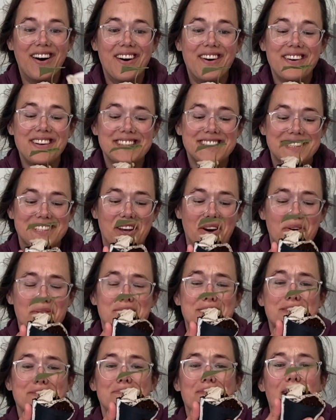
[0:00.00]
it's so
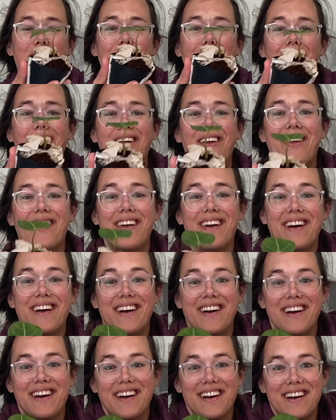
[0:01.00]
small.
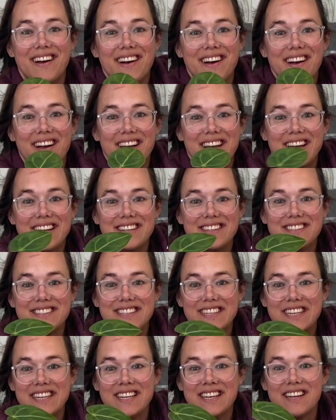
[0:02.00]
Can you
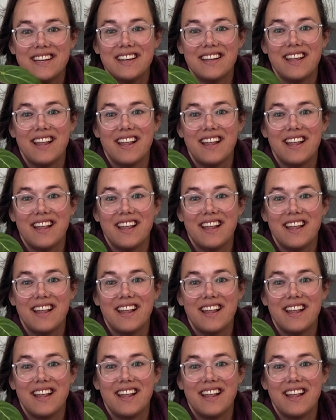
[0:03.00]
see?